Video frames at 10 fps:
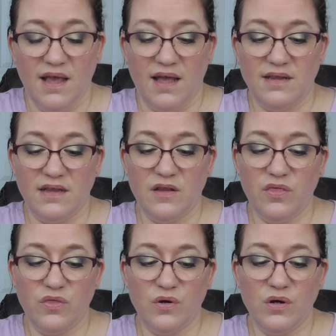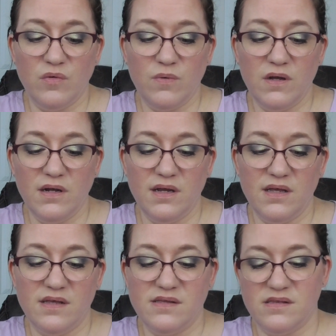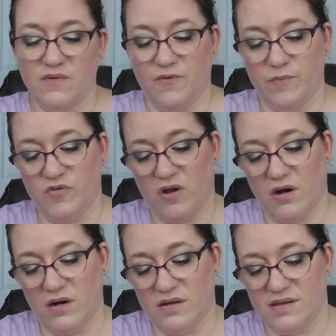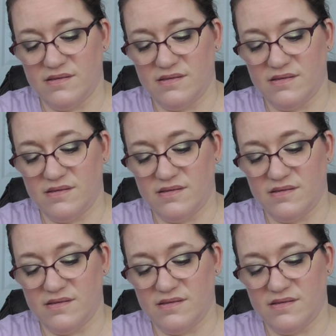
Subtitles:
And then the third one is from Tarte.